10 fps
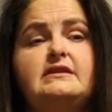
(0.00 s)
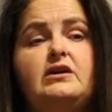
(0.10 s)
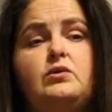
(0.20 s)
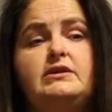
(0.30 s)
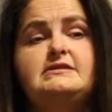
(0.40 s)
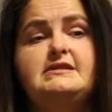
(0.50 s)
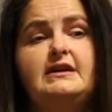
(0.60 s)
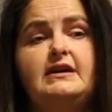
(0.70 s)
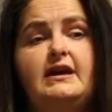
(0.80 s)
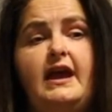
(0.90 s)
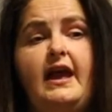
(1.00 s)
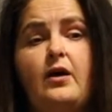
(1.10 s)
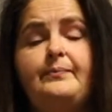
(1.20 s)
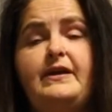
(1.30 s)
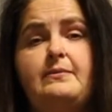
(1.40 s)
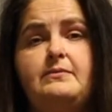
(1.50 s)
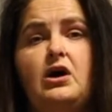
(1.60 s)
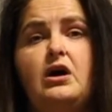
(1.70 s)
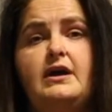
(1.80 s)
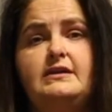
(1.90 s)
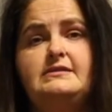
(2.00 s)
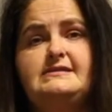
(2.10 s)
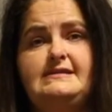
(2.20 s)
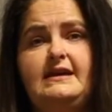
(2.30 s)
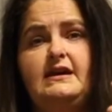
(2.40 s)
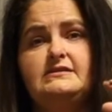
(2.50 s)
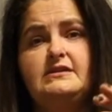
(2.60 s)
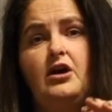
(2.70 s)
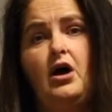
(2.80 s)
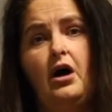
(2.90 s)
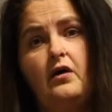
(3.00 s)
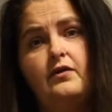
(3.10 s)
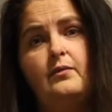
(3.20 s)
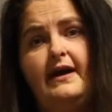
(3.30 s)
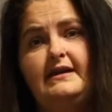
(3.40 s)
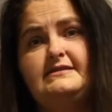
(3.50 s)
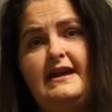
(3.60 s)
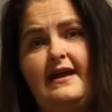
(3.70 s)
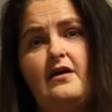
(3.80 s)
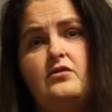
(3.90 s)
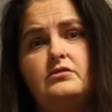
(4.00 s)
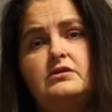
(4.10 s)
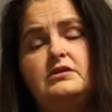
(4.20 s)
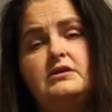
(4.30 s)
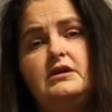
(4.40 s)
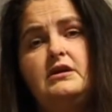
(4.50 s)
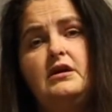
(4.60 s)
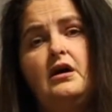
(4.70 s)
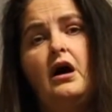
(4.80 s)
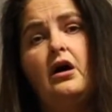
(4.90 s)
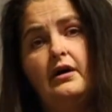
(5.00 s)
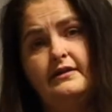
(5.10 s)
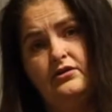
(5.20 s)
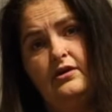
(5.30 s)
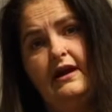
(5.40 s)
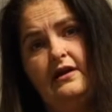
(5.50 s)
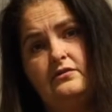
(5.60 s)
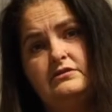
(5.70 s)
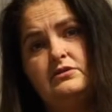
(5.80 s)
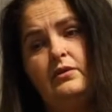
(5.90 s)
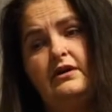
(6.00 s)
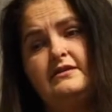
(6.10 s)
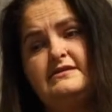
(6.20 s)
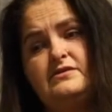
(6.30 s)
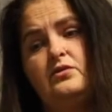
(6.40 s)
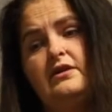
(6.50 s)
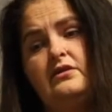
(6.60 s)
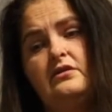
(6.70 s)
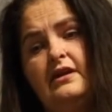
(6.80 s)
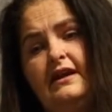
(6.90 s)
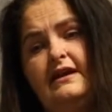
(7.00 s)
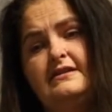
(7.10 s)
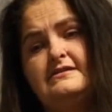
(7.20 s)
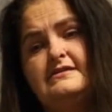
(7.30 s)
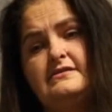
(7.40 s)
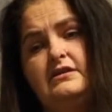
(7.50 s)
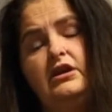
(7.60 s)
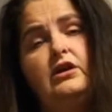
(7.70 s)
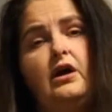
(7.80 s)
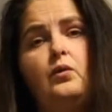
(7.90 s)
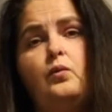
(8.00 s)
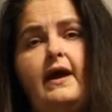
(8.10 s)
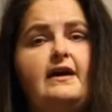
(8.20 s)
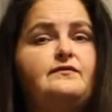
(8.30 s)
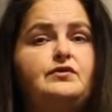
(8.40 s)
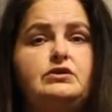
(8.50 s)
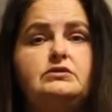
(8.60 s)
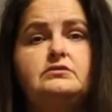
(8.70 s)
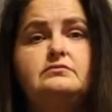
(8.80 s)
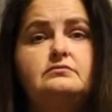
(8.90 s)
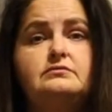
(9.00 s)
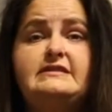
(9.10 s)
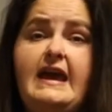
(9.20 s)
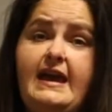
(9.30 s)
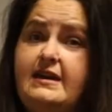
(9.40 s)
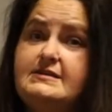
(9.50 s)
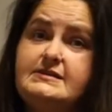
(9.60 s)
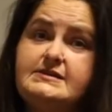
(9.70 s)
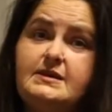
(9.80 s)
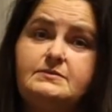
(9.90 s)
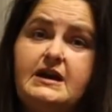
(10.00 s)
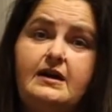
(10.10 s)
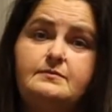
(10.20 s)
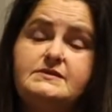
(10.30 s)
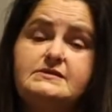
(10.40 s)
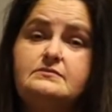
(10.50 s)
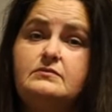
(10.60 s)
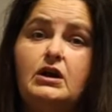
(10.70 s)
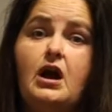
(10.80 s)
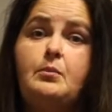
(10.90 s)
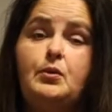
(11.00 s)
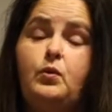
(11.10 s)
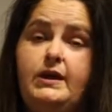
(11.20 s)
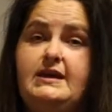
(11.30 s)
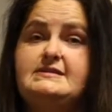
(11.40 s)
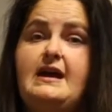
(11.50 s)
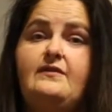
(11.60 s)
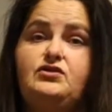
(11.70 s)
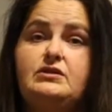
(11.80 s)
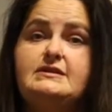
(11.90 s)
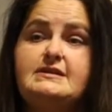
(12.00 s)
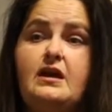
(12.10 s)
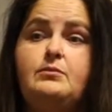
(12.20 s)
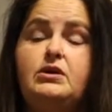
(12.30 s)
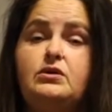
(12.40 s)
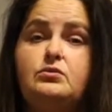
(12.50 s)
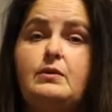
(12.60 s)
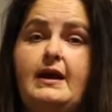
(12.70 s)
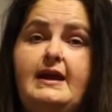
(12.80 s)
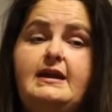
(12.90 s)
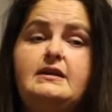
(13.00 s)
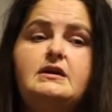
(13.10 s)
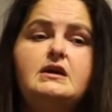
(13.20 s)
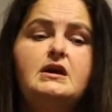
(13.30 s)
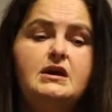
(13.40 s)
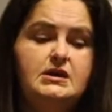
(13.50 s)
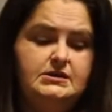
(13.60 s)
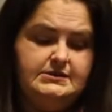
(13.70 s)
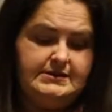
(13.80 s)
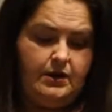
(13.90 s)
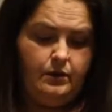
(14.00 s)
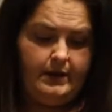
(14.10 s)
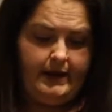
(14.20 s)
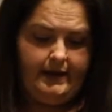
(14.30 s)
going to help them not sit all the way down on the ground where the soil is, you know, wet for days and sometimes a couple weeks after it's come a good rain. So